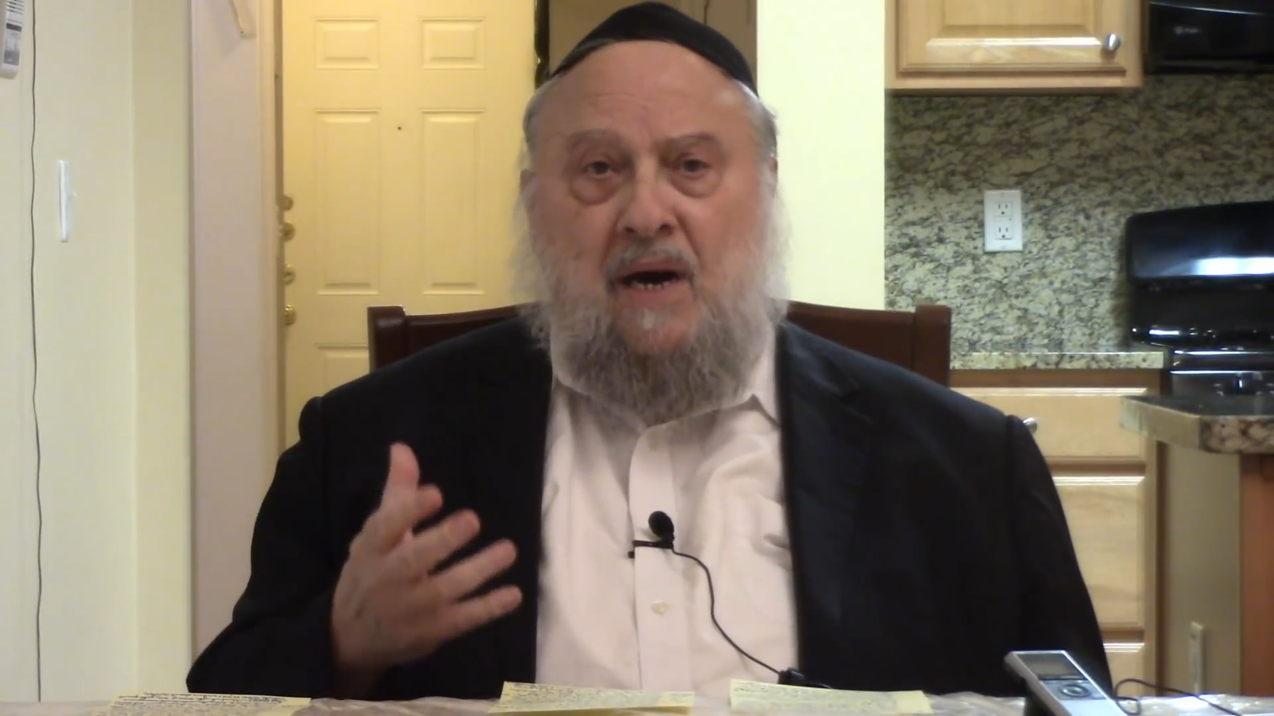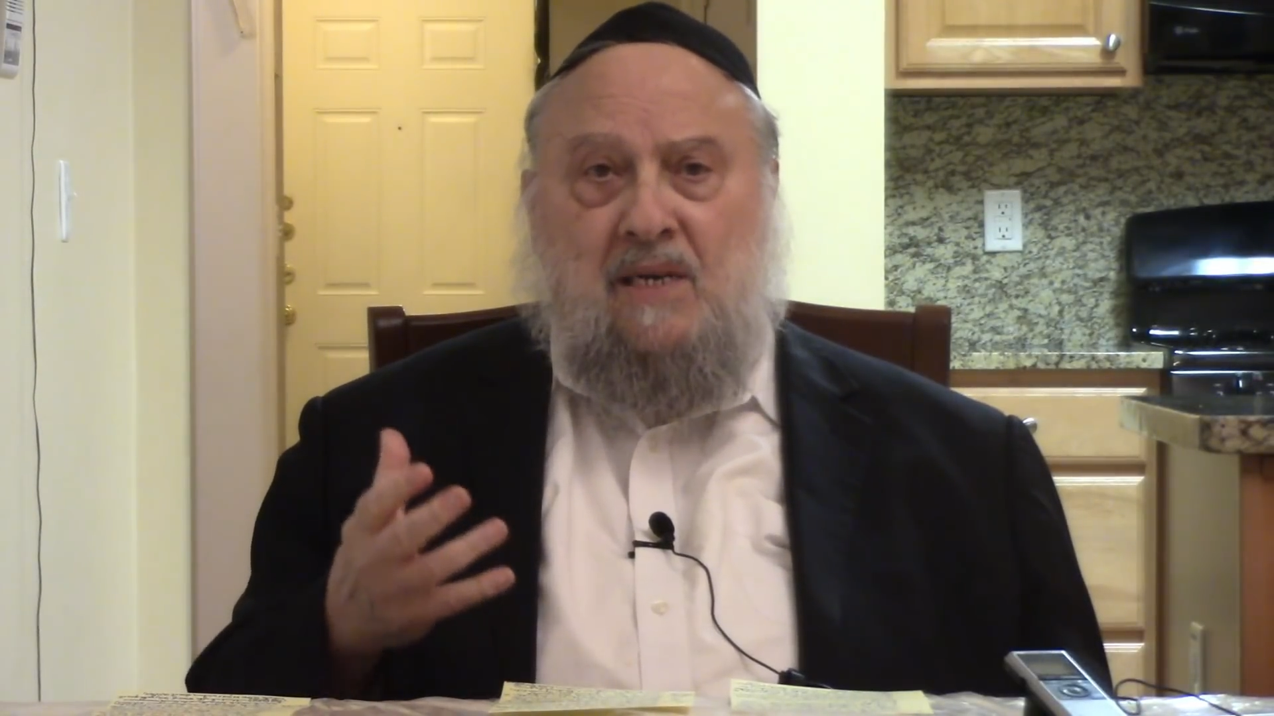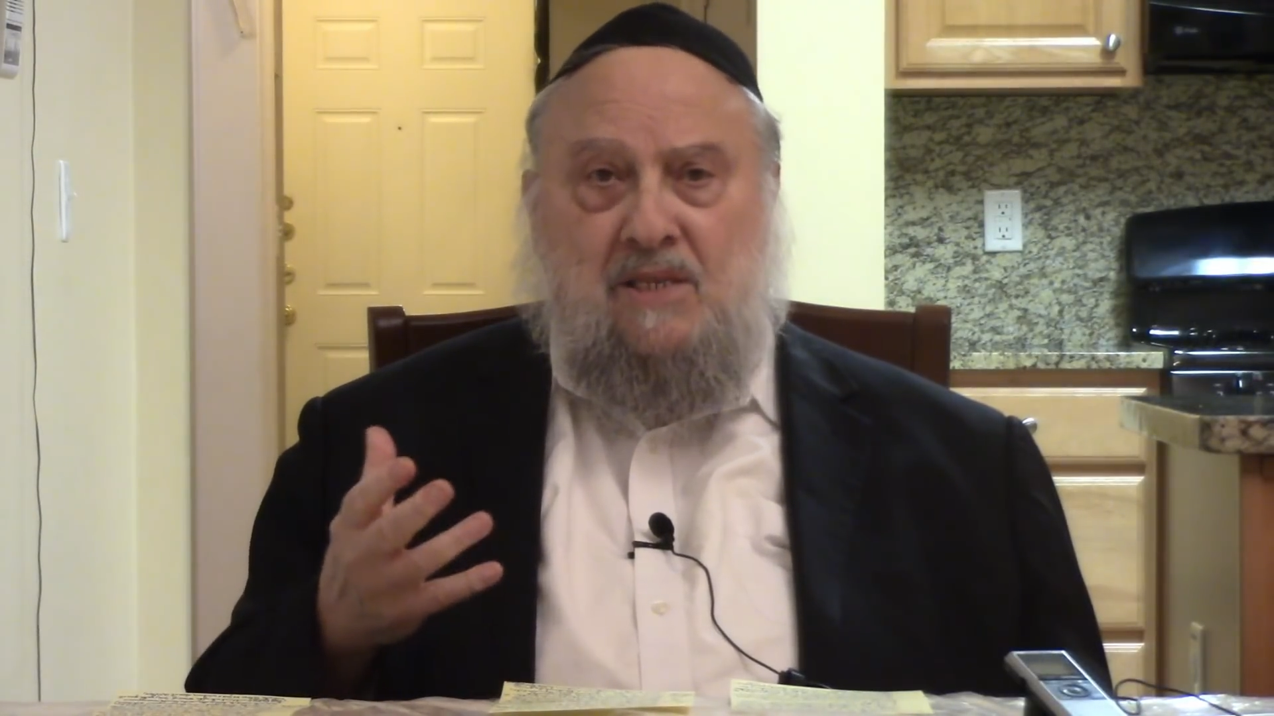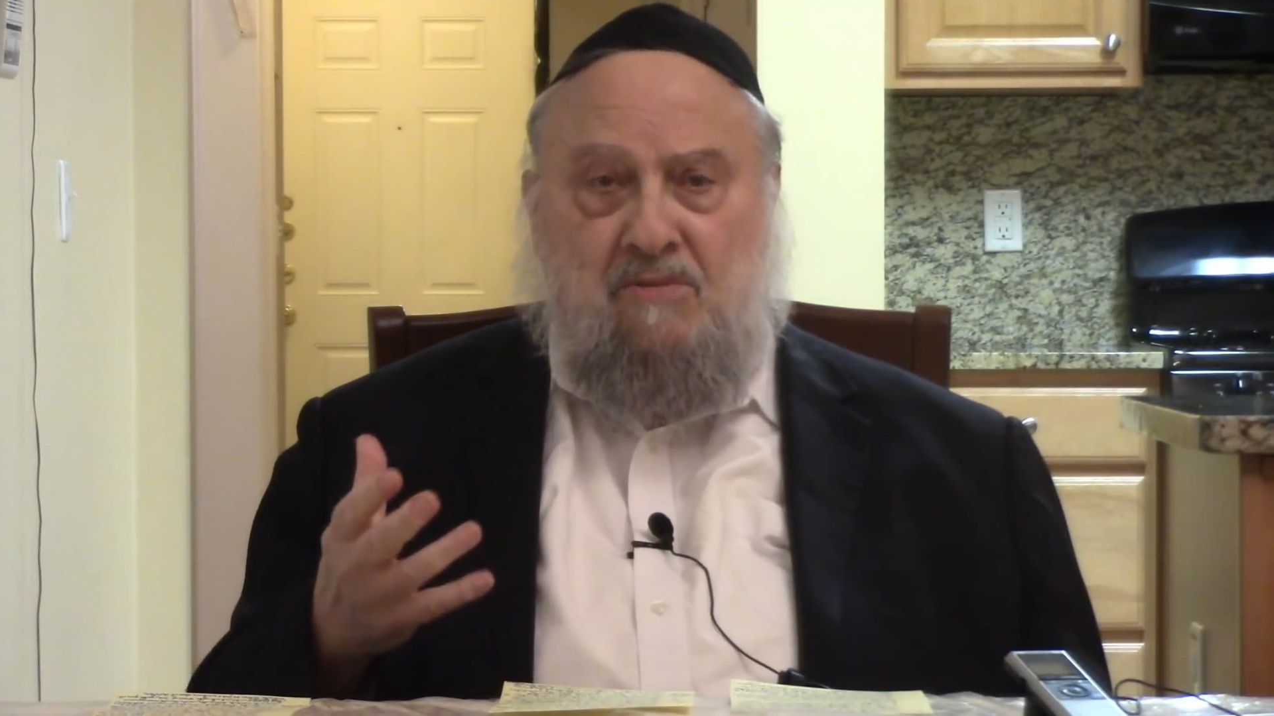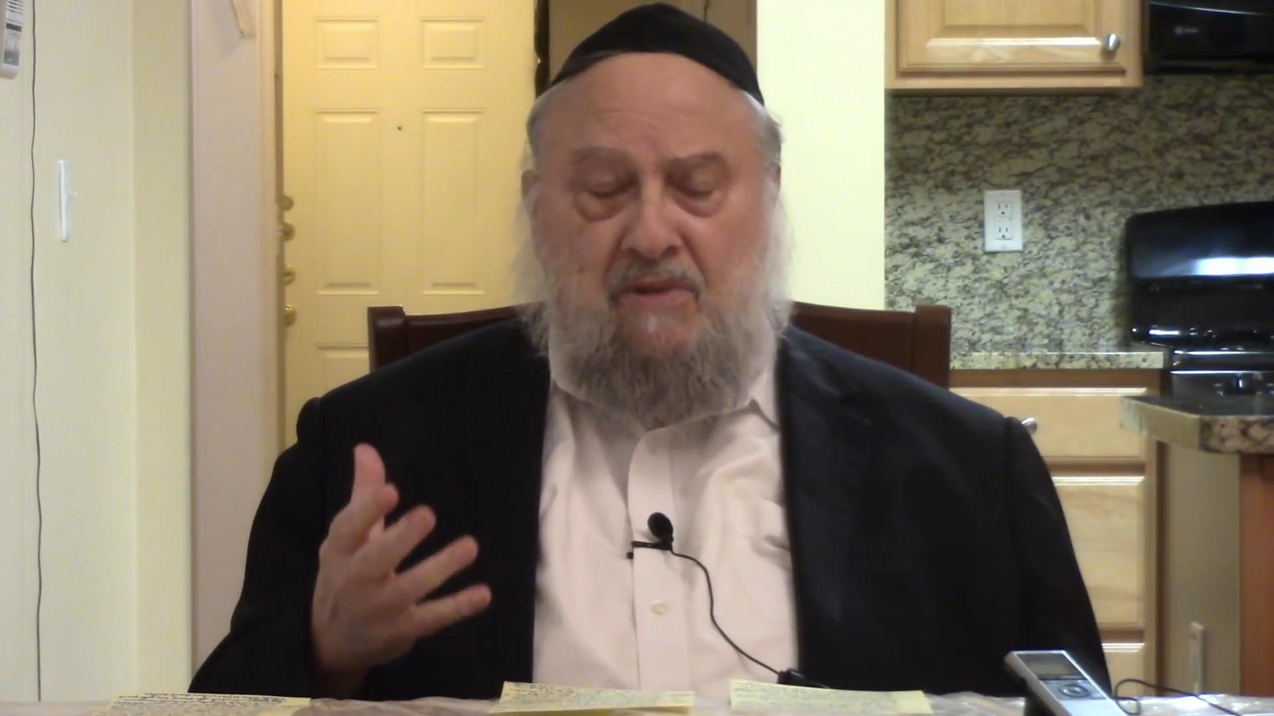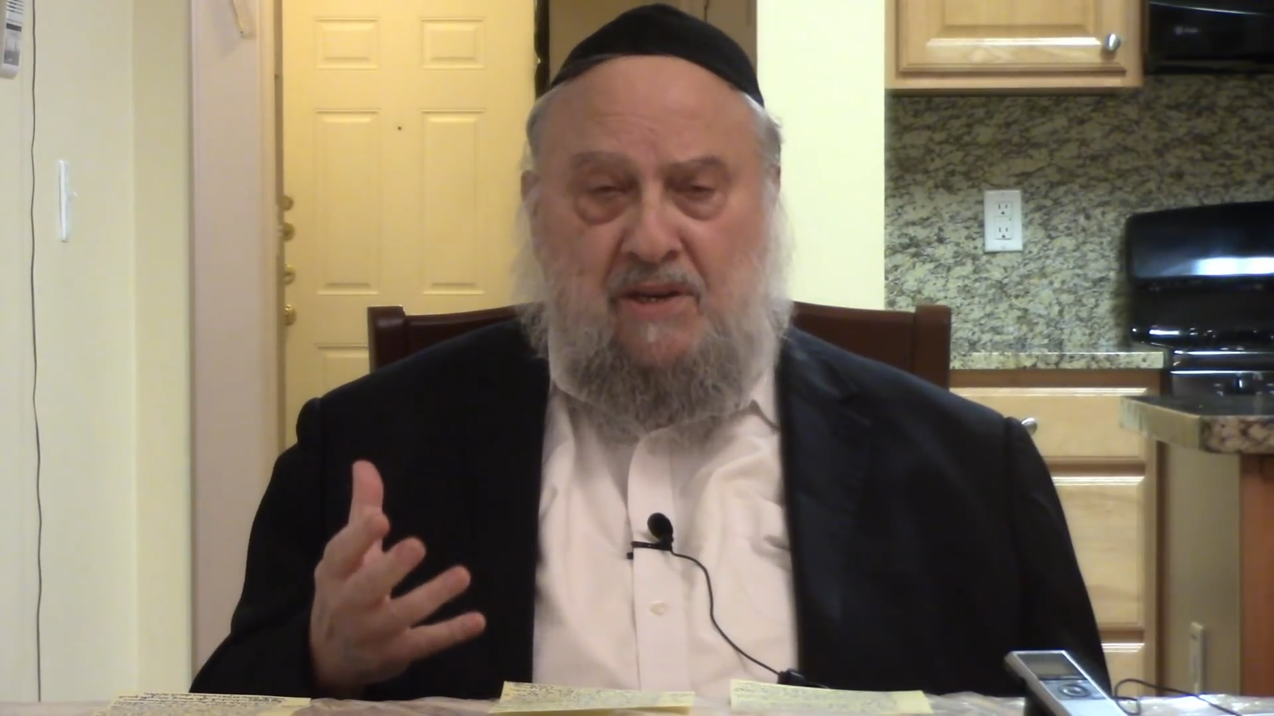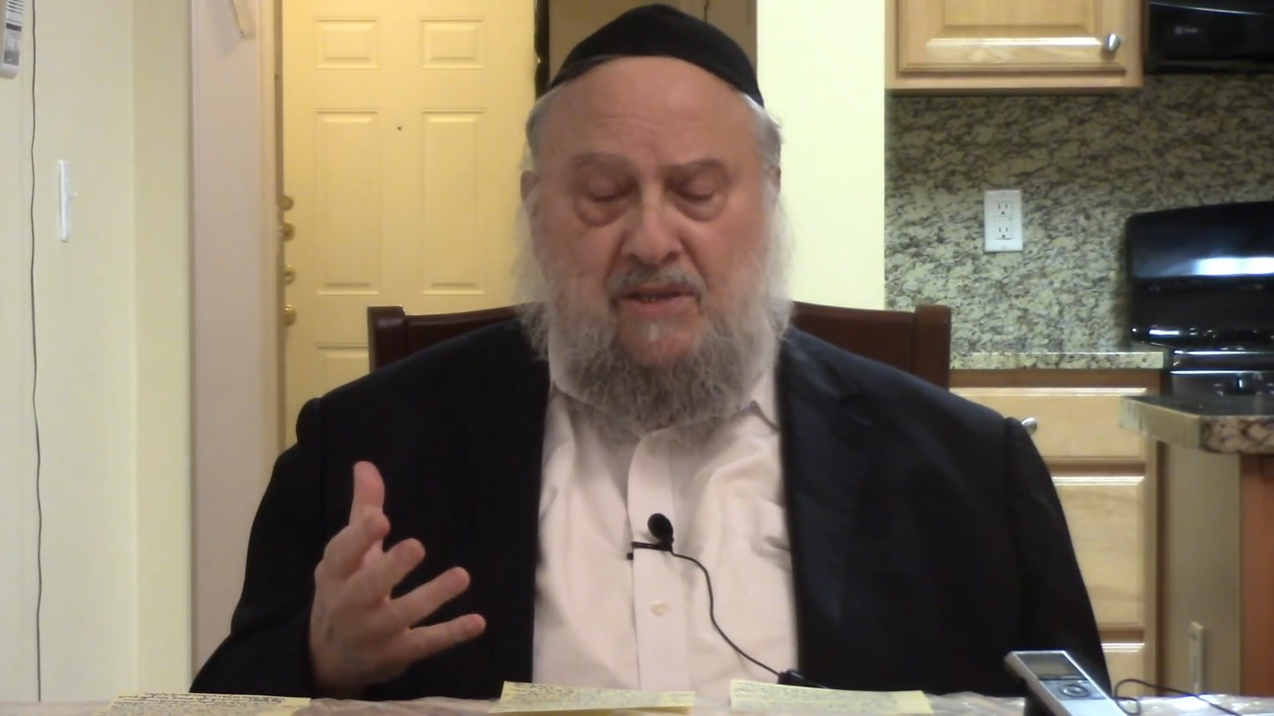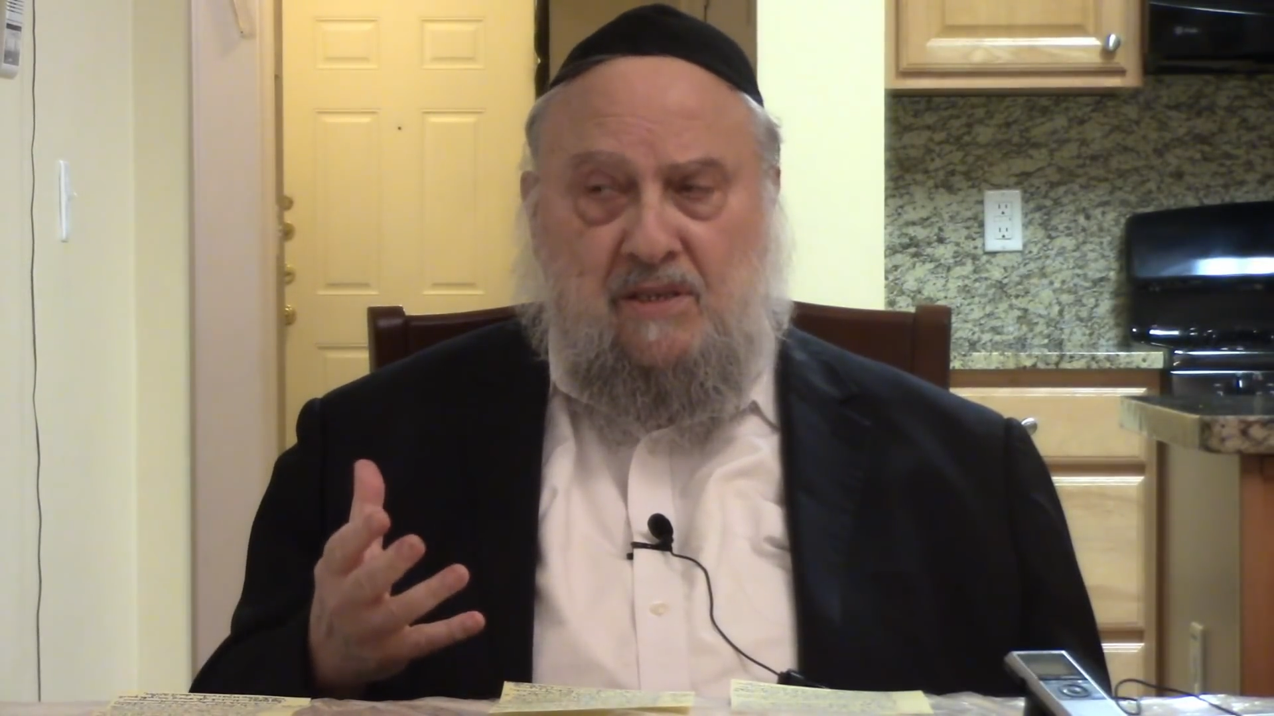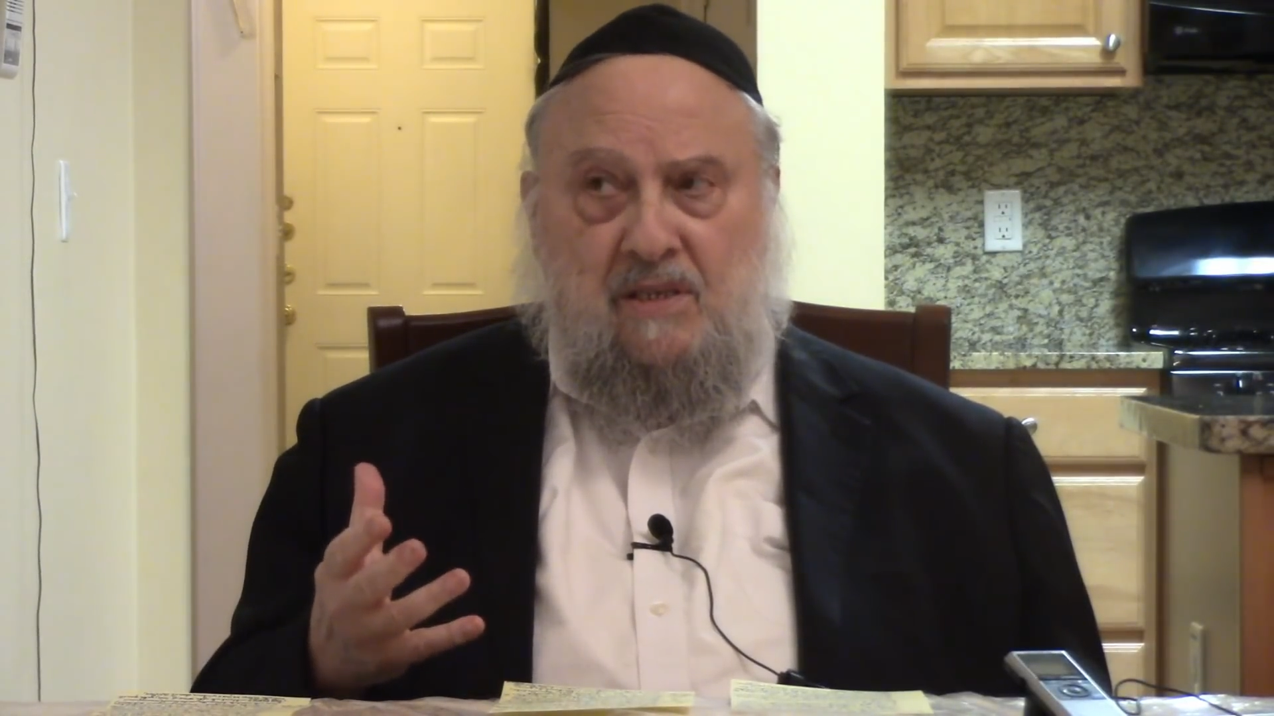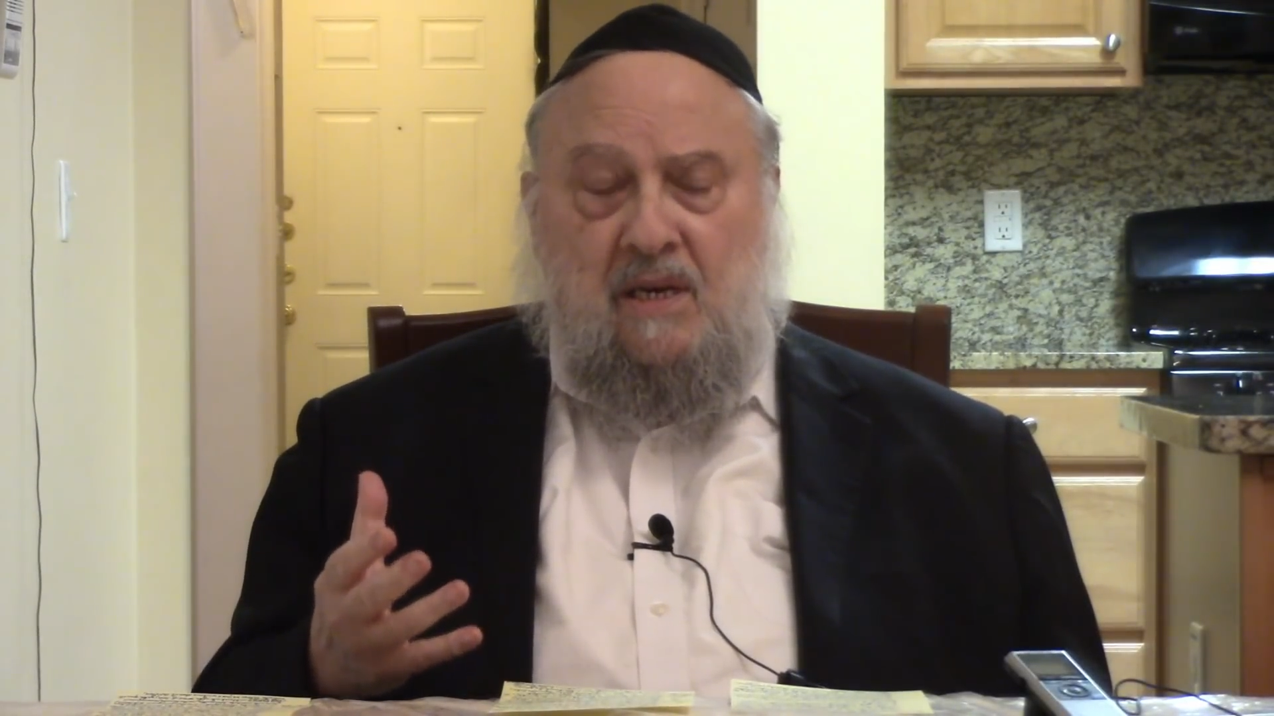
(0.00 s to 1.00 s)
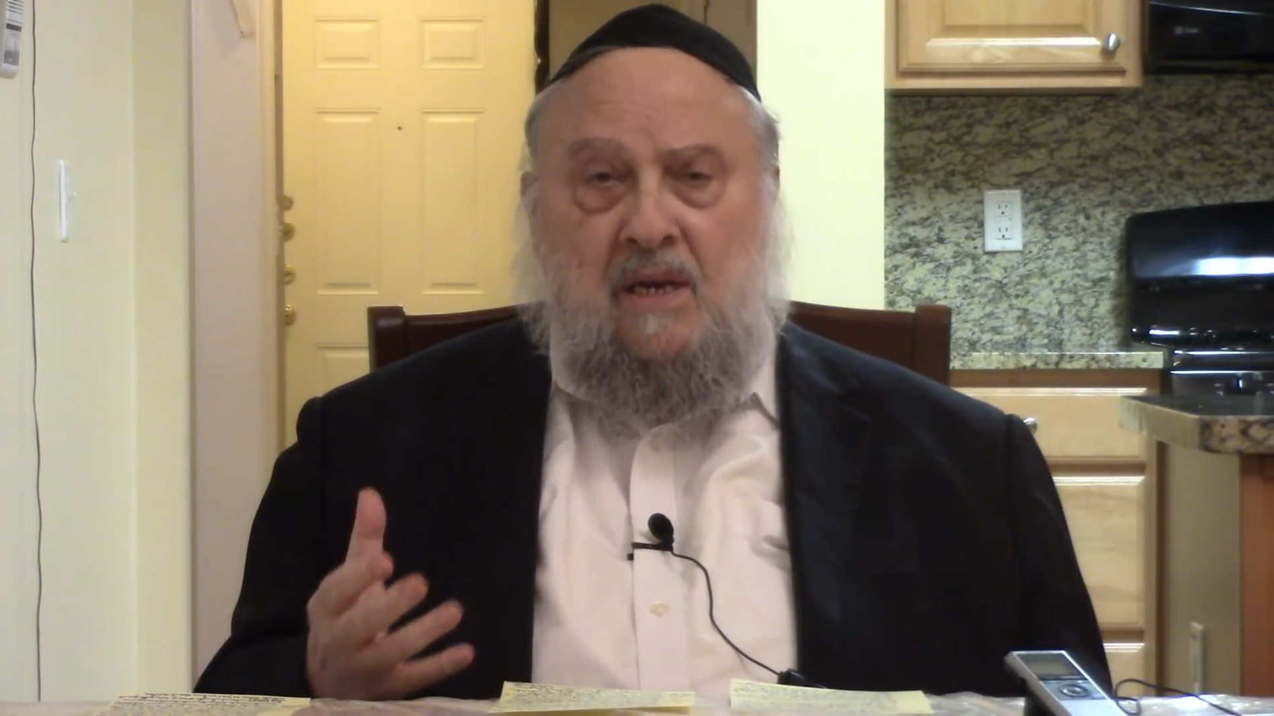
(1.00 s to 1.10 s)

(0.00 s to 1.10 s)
ach gracious,